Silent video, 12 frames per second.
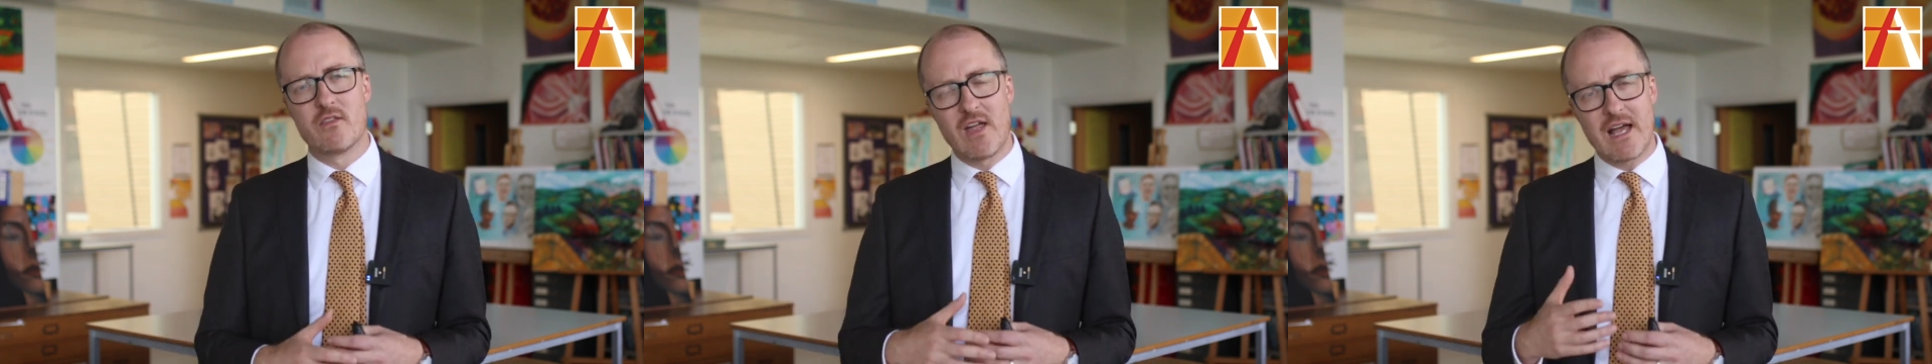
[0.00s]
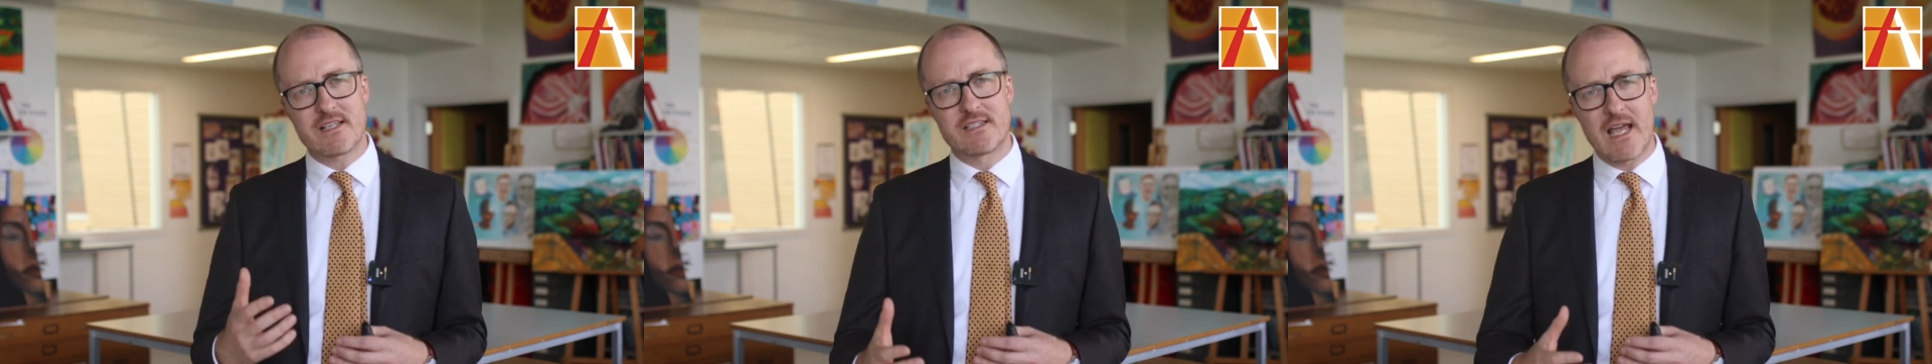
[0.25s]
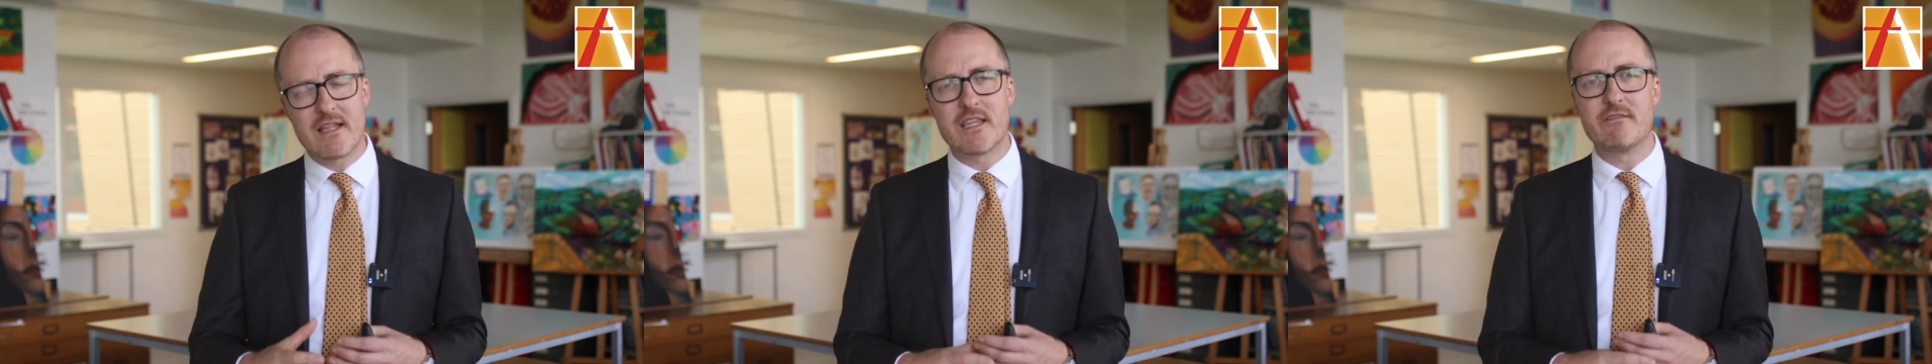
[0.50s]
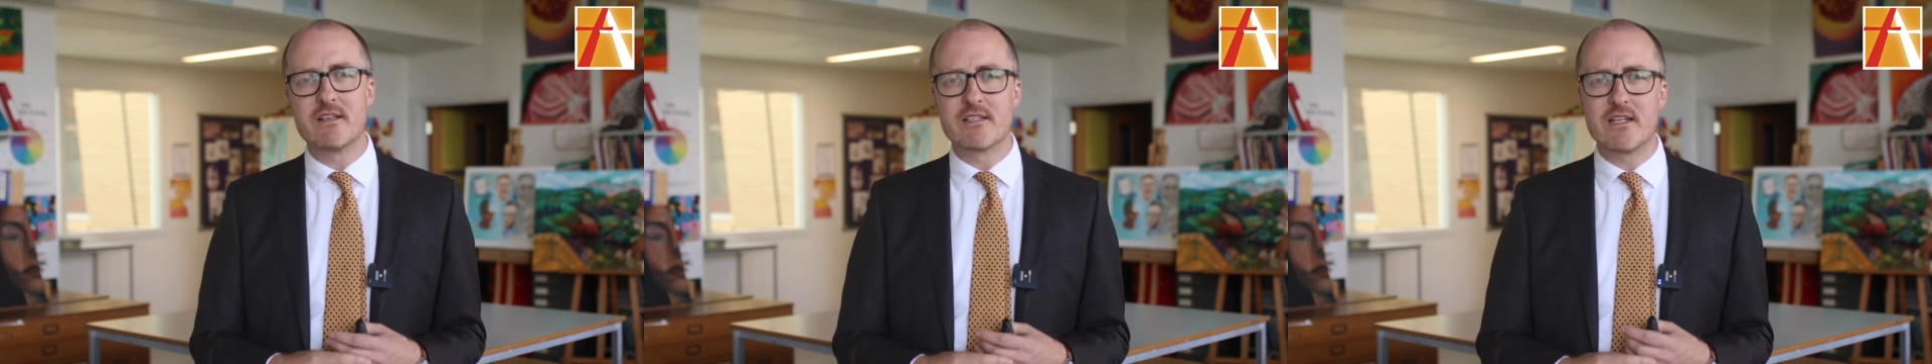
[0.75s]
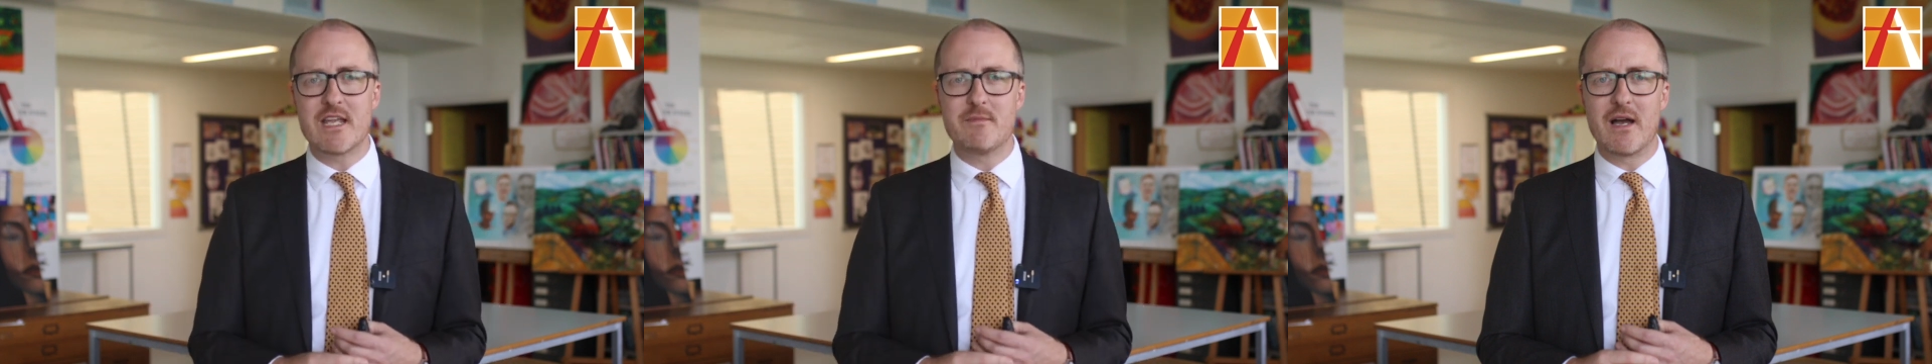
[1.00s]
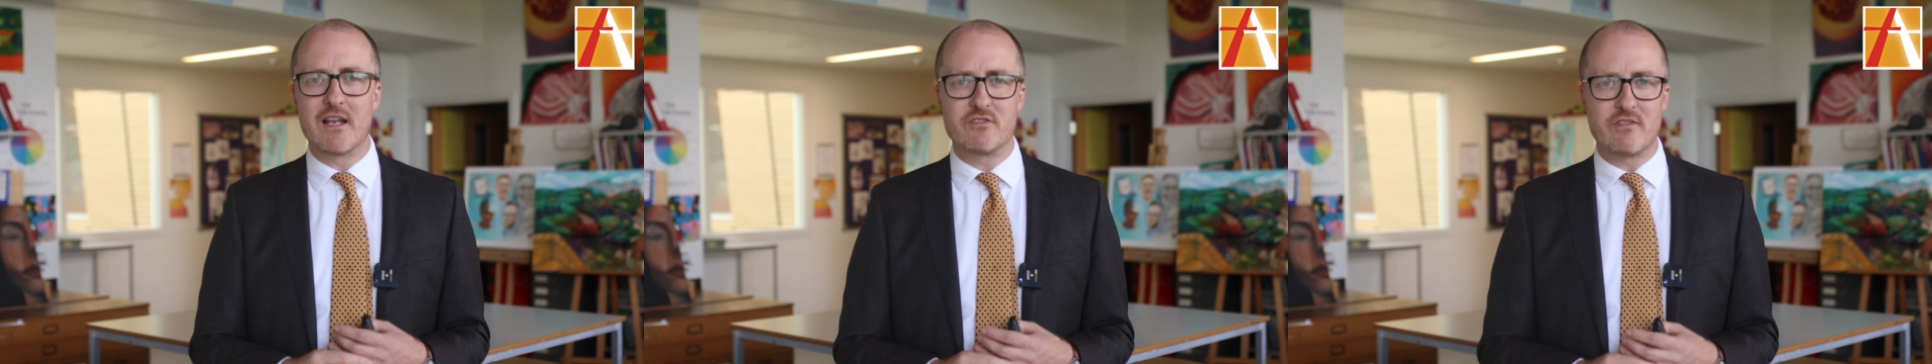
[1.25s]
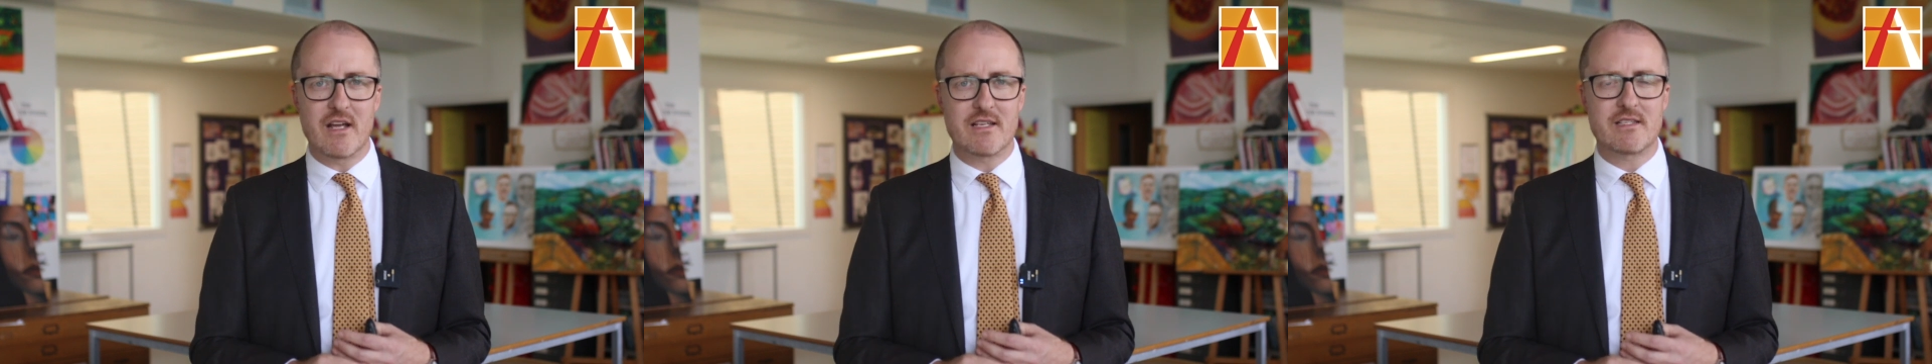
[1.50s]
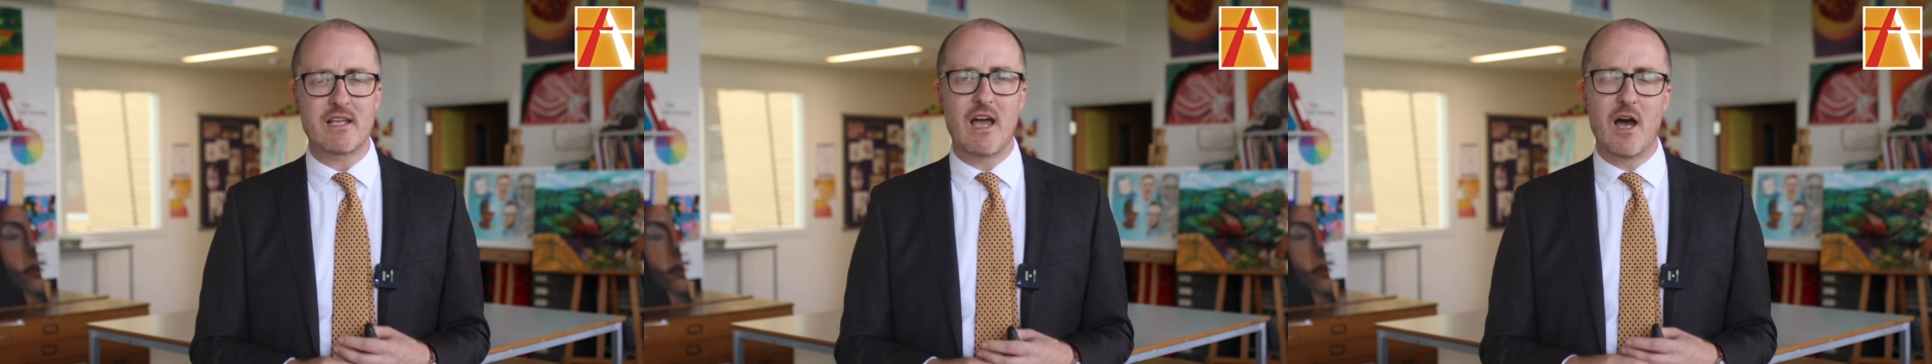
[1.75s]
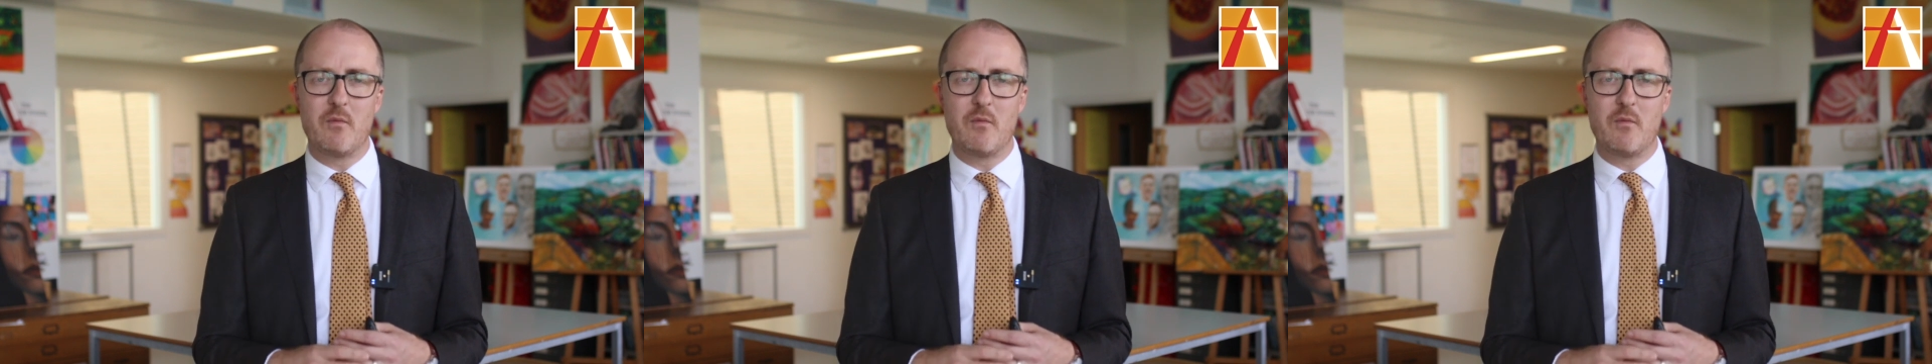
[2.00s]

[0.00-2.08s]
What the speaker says: That said, there is an email address